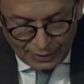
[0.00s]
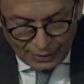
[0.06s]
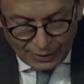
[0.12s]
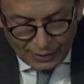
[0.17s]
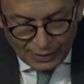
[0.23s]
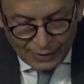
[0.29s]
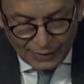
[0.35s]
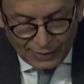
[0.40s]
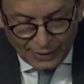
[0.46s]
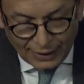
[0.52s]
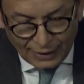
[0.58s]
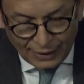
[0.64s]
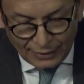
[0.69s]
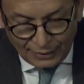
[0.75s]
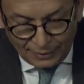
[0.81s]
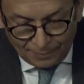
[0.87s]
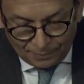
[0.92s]

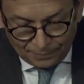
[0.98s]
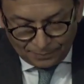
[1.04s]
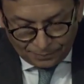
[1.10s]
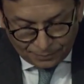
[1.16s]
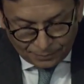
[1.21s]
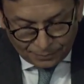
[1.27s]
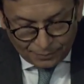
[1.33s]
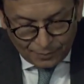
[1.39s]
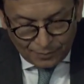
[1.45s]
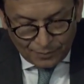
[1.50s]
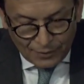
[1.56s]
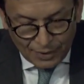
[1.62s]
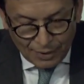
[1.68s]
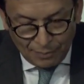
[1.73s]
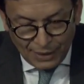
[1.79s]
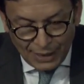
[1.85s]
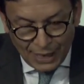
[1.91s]
Second,
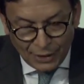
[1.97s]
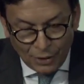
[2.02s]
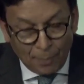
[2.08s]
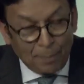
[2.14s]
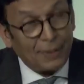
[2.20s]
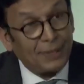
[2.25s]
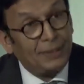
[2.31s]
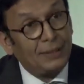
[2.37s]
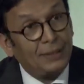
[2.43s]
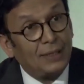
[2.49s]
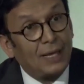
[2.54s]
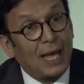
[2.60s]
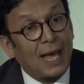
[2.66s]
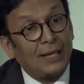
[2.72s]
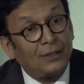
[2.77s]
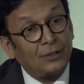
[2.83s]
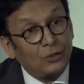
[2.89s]
be an open
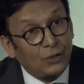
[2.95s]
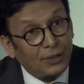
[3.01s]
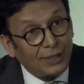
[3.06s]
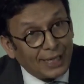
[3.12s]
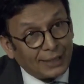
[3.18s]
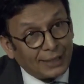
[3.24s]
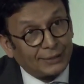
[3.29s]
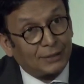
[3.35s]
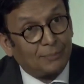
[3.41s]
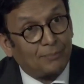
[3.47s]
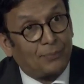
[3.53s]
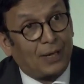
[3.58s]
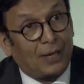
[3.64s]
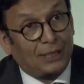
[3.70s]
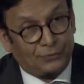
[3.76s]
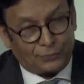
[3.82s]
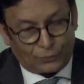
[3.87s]
and connected
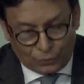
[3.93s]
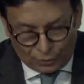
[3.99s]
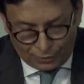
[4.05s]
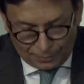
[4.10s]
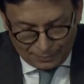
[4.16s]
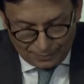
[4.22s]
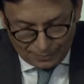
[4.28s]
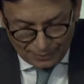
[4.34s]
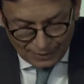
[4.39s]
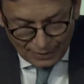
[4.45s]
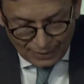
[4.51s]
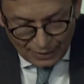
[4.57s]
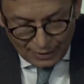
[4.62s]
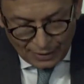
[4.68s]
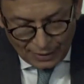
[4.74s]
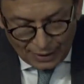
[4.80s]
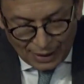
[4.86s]
platform.
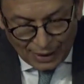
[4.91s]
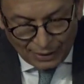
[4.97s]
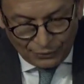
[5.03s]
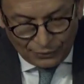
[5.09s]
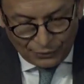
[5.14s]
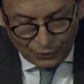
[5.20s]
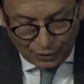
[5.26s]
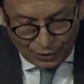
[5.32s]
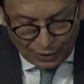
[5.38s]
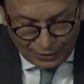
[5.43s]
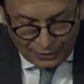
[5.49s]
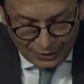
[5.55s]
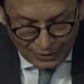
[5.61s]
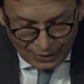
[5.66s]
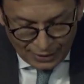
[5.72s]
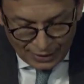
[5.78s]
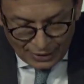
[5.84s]
And
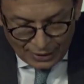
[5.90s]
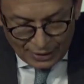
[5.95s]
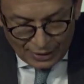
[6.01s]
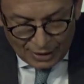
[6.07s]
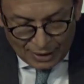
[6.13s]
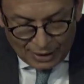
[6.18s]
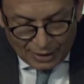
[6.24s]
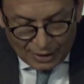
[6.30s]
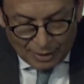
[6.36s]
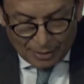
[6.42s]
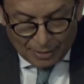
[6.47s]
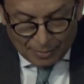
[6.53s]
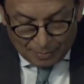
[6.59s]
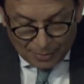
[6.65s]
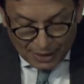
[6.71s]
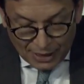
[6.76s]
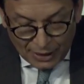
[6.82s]
third,
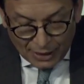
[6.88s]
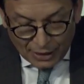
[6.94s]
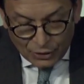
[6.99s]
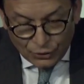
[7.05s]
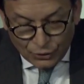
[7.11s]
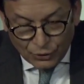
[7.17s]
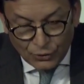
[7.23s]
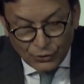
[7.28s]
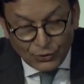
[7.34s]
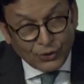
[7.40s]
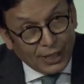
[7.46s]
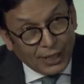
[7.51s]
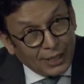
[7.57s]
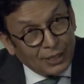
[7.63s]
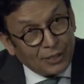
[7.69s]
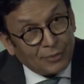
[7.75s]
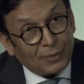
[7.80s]
be a
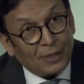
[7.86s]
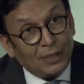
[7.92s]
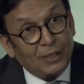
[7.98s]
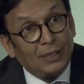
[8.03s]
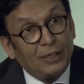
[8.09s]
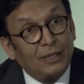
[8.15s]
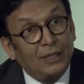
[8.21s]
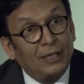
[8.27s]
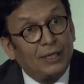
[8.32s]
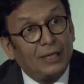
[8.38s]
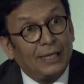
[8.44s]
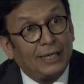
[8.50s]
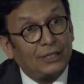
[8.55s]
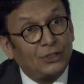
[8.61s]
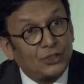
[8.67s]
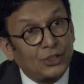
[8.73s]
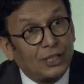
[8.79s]
sustainable
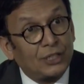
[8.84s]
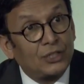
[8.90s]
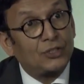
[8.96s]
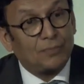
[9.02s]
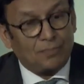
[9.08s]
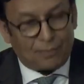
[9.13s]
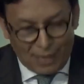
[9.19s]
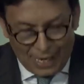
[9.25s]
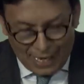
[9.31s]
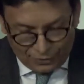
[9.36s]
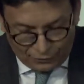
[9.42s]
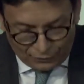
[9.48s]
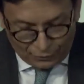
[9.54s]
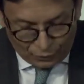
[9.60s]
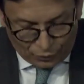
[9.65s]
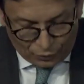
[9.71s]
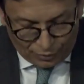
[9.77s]
exchange
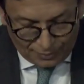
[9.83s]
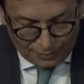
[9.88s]
platform.